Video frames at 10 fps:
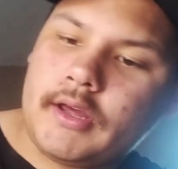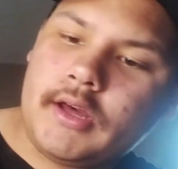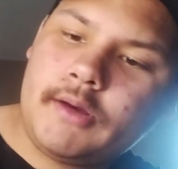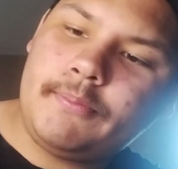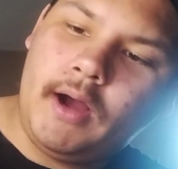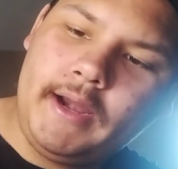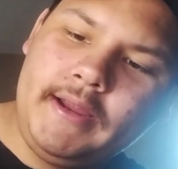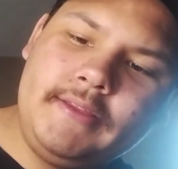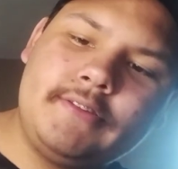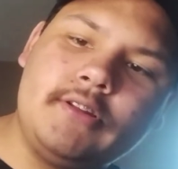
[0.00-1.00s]
Uh,
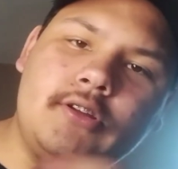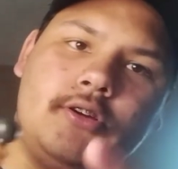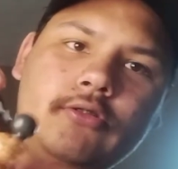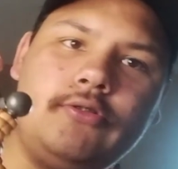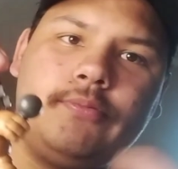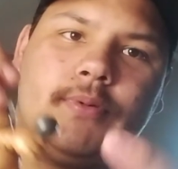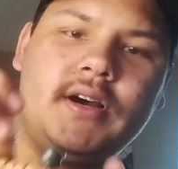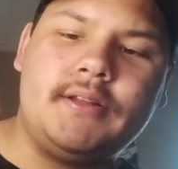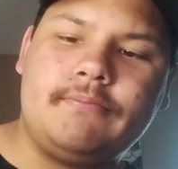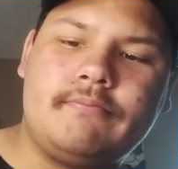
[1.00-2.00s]
bodies loose,
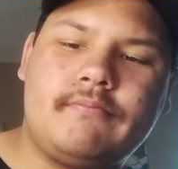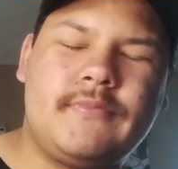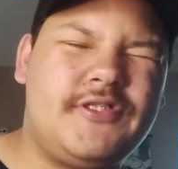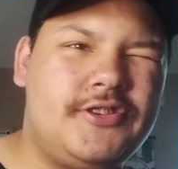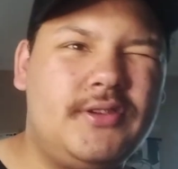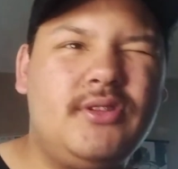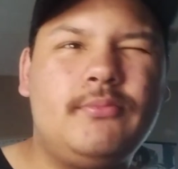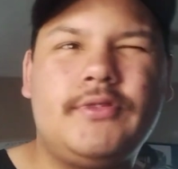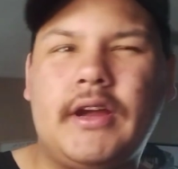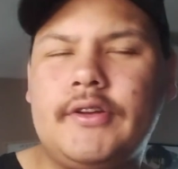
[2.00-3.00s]
but some of
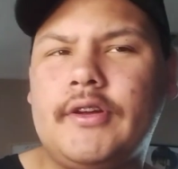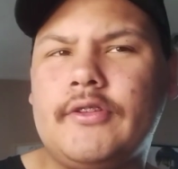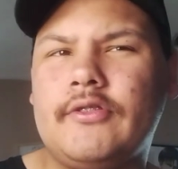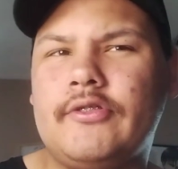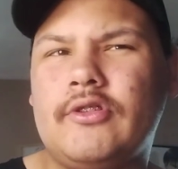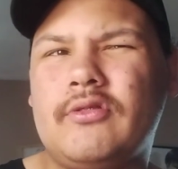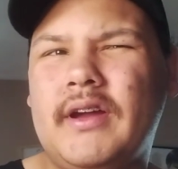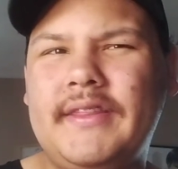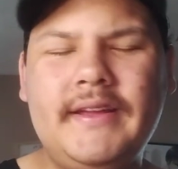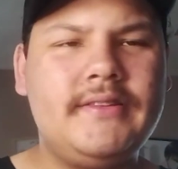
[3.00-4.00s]
them are tied to another. So
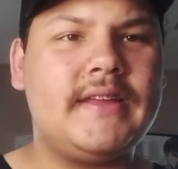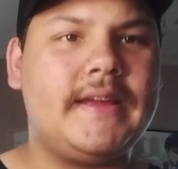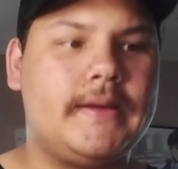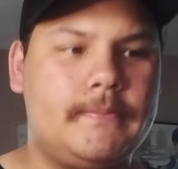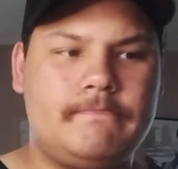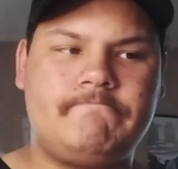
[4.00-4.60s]
I think it's like